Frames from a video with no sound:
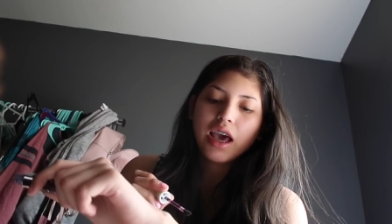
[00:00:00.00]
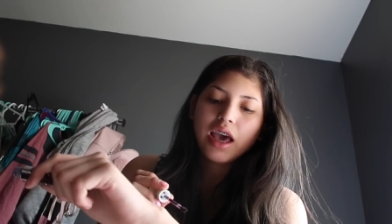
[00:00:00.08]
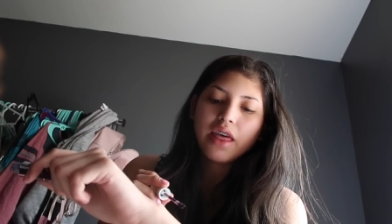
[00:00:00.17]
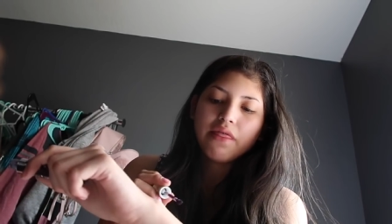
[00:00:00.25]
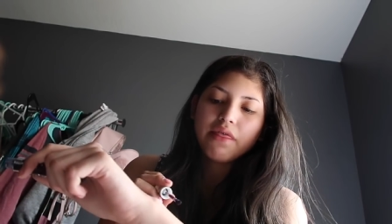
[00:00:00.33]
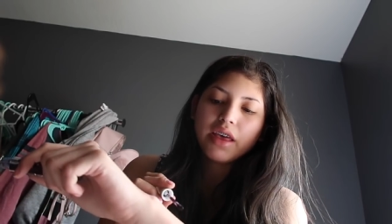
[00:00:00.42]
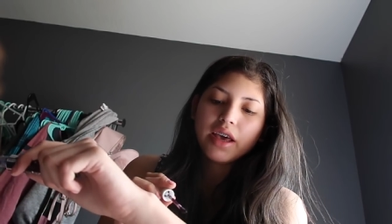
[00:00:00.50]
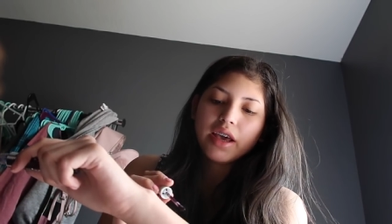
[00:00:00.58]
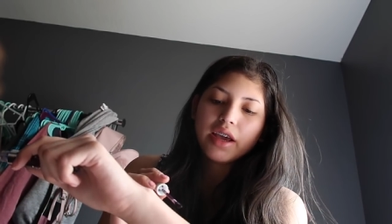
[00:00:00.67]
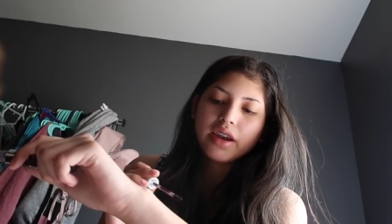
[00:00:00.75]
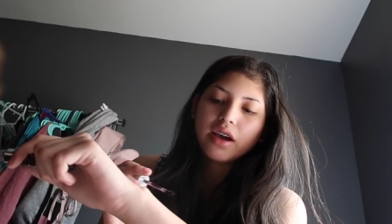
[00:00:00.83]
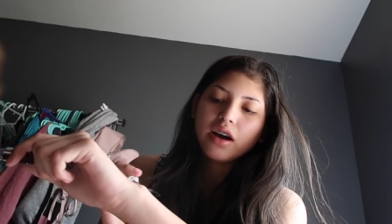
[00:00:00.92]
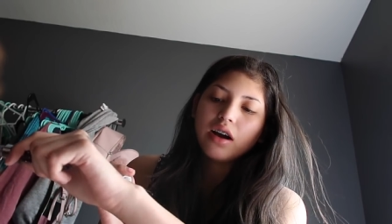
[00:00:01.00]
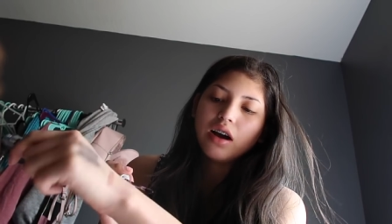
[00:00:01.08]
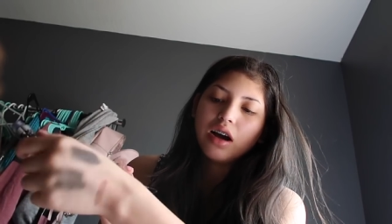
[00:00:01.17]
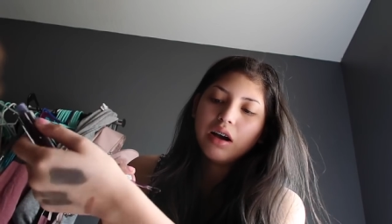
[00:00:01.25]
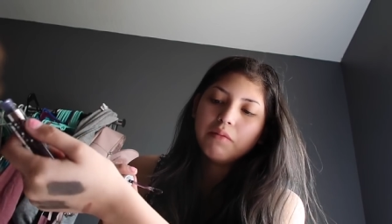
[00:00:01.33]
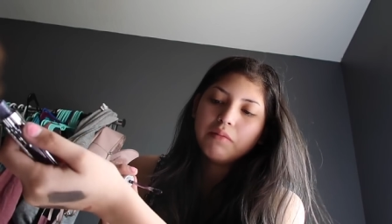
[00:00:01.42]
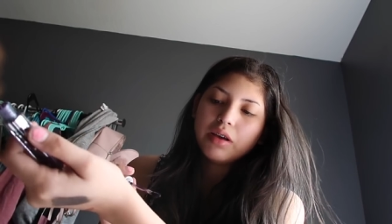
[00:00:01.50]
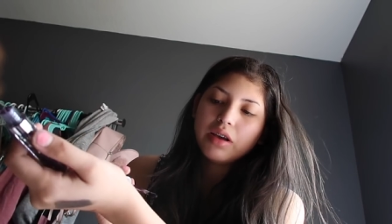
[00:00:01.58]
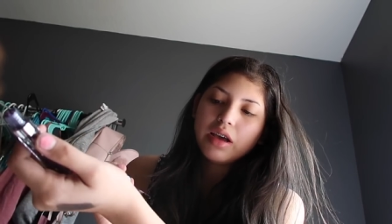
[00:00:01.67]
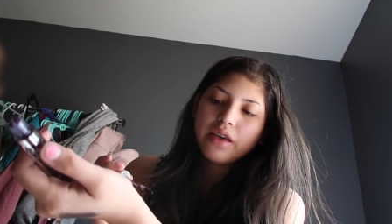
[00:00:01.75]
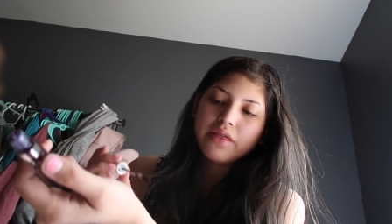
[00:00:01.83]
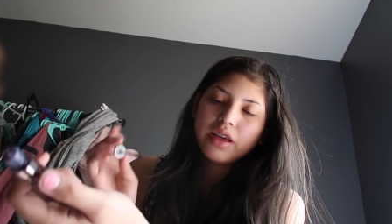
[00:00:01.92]
And then
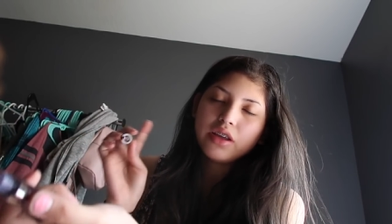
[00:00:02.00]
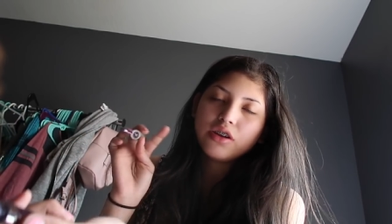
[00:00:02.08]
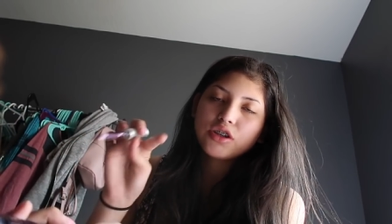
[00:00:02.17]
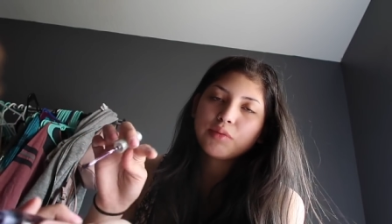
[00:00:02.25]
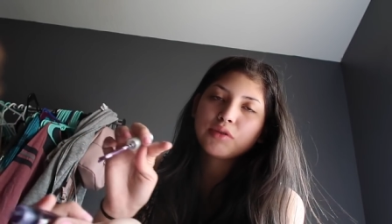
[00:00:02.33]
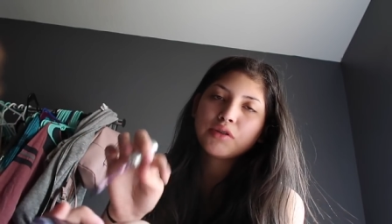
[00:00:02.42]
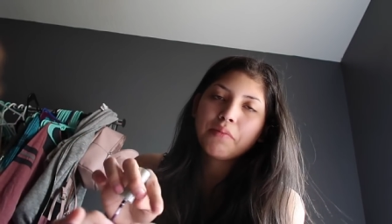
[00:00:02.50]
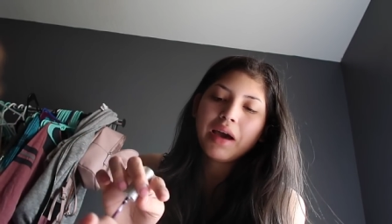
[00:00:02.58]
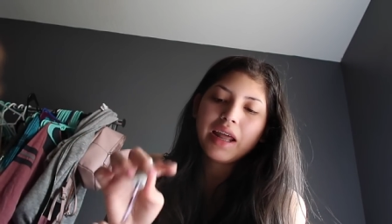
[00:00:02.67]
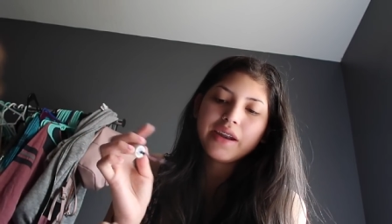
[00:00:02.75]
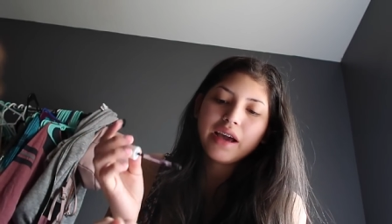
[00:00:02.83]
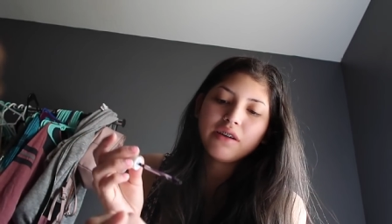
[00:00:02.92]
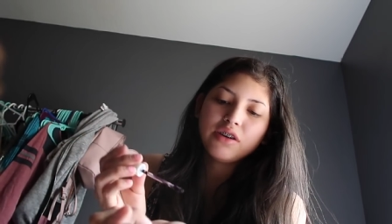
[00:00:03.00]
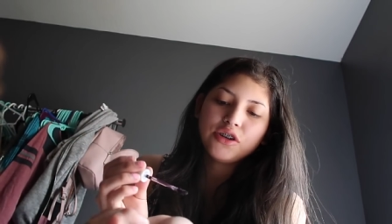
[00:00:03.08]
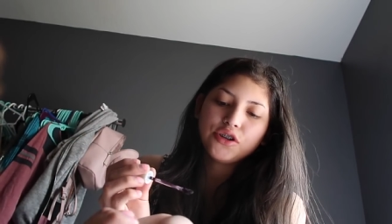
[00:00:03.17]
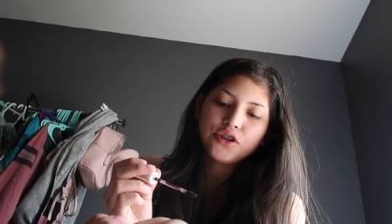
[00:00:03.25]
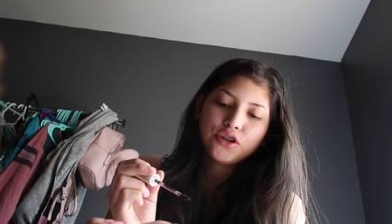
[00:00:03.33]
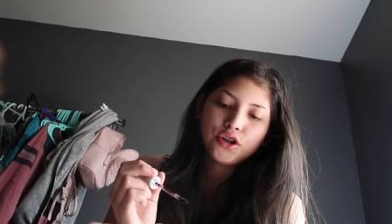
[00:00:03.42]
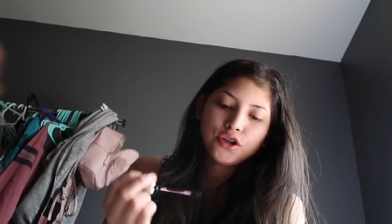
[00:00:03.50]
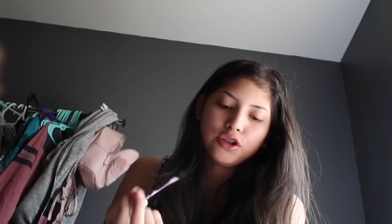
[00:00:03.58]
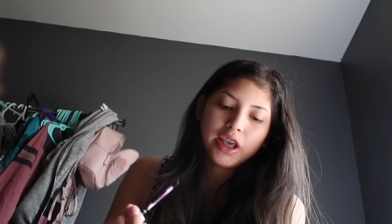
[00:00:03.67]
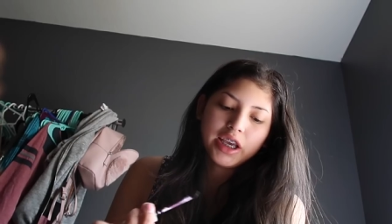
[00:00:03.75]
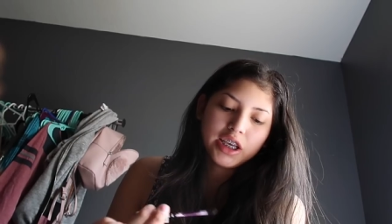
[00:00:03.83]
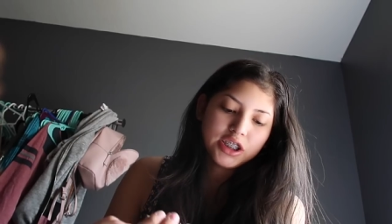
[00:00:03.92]
you're supposed to pat it down and it should turn
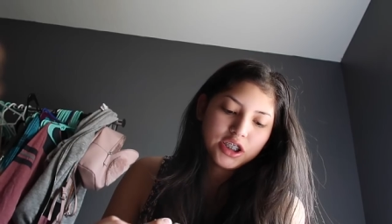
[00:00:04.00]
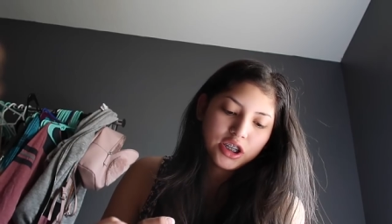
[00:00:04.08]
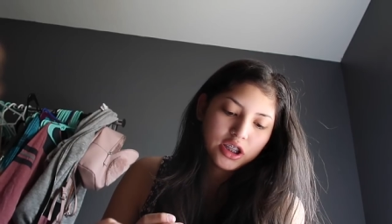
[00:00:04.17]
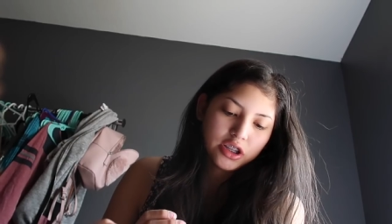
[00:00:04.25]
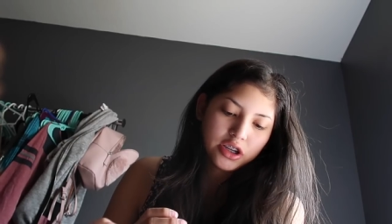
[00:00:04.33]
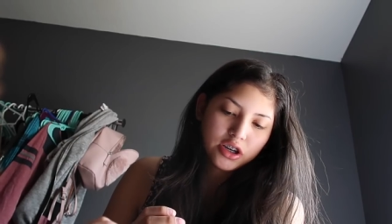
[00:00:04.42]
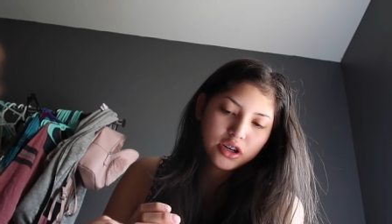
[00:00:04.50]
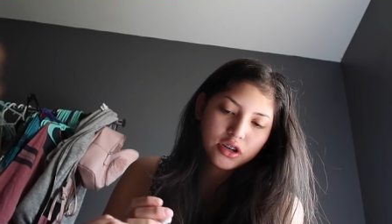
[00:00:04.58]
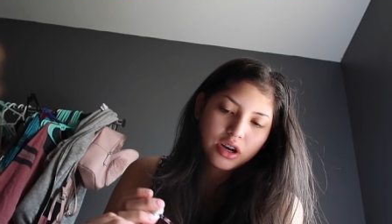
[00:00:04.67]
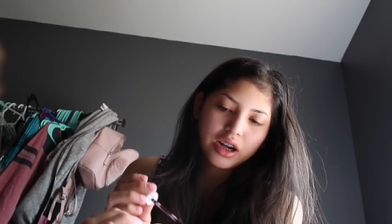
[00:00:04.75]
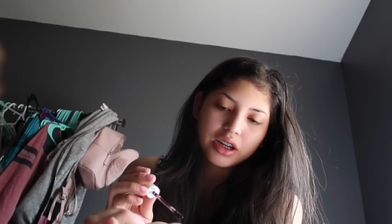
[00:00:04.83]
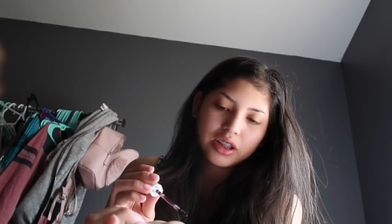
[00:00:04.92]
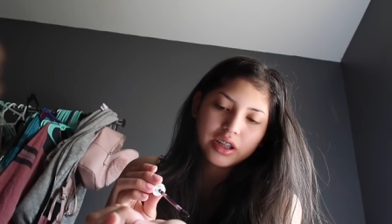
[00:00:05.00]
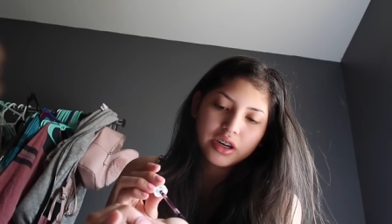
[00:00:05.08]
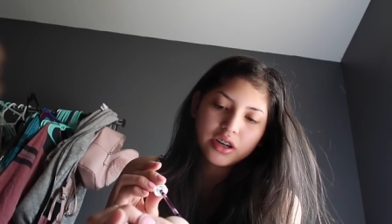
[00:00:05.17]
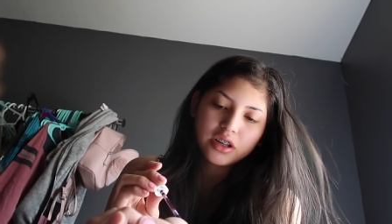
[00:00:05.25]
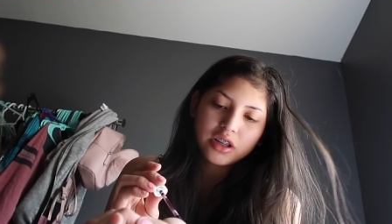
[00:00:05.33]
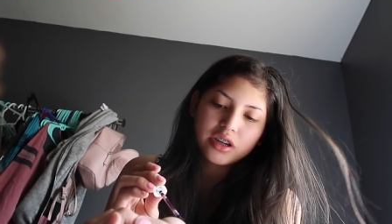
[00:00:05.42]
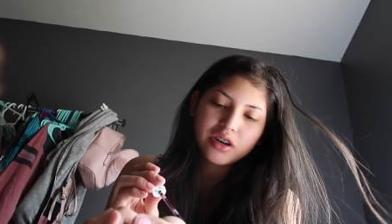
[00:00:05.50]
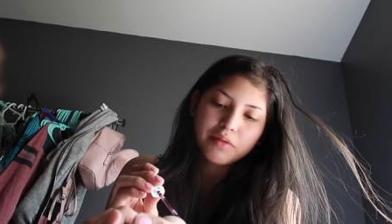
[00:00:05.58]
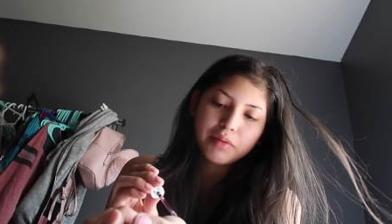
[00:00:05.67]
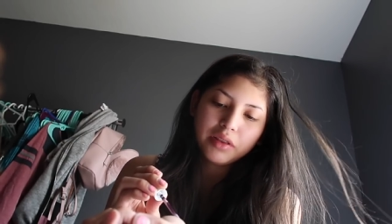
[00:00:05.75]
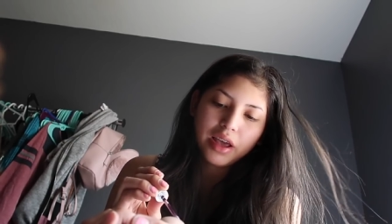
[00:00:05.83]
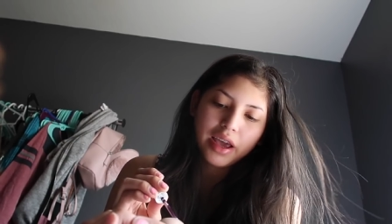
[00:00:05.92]
like into glitter. Not glitter,
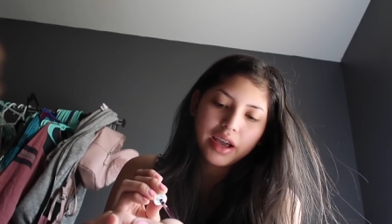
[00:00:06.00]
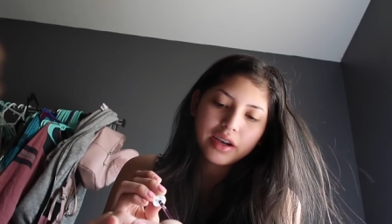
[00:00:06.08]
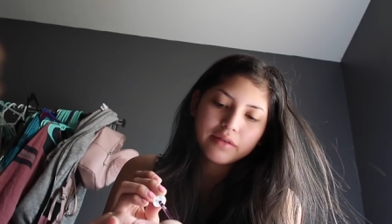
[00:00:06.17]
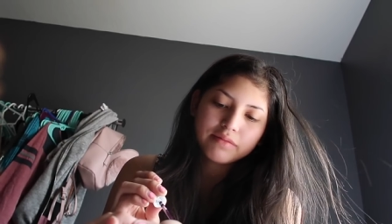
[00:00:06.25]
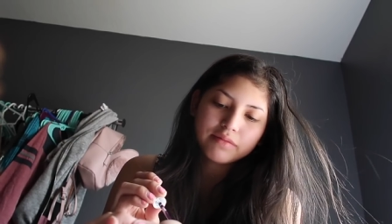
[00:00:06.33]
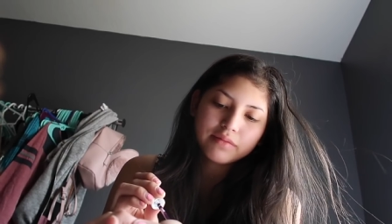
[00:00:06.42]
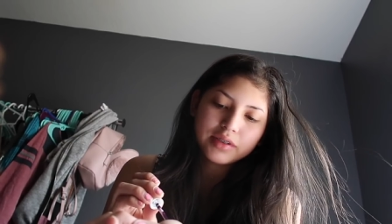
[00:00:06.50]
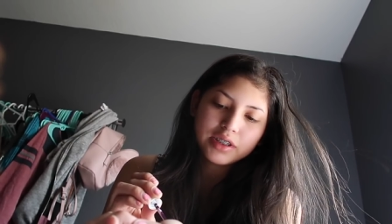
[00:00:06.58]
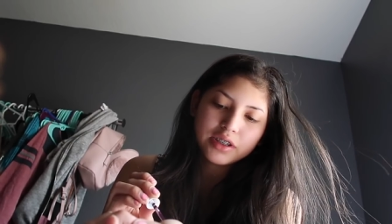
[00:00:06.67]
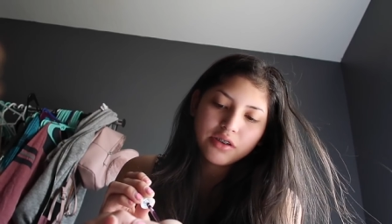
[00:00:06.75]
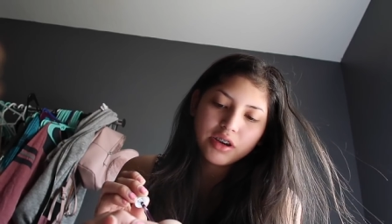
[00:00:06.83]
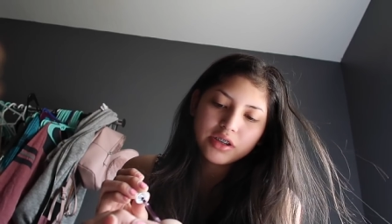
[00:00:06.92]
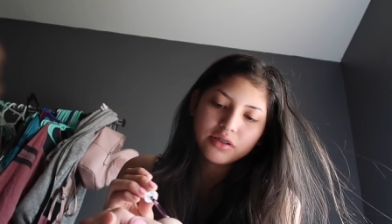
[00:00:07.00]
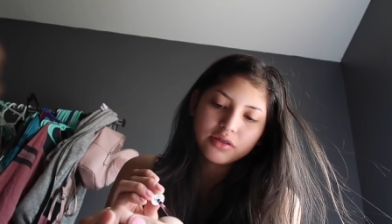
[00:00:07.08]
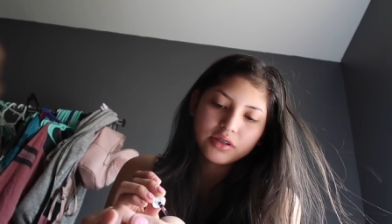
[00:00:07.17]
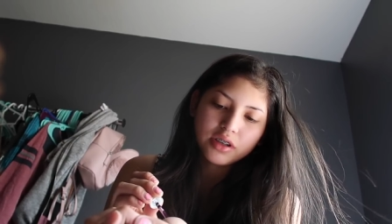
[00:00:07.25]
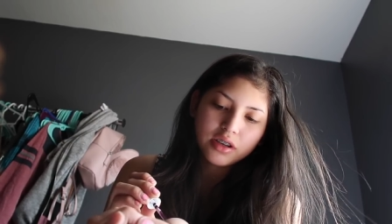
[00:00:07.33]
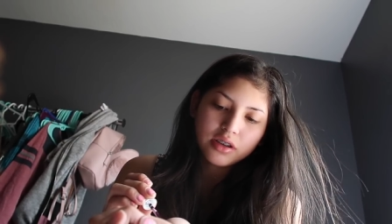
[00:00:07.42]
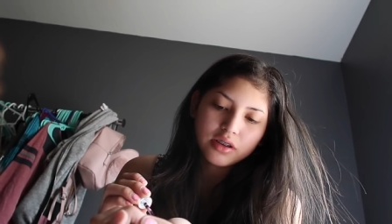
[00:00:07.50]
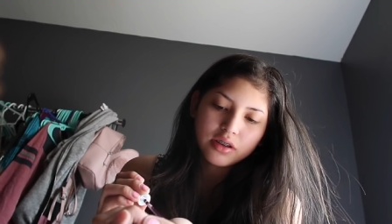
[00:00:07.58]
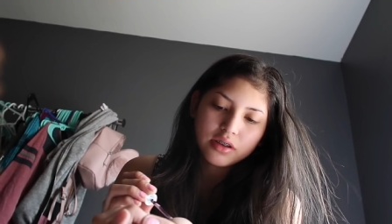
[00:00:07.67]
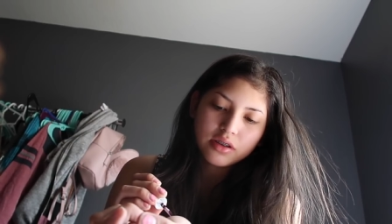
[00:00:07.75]
but like, you guys will see.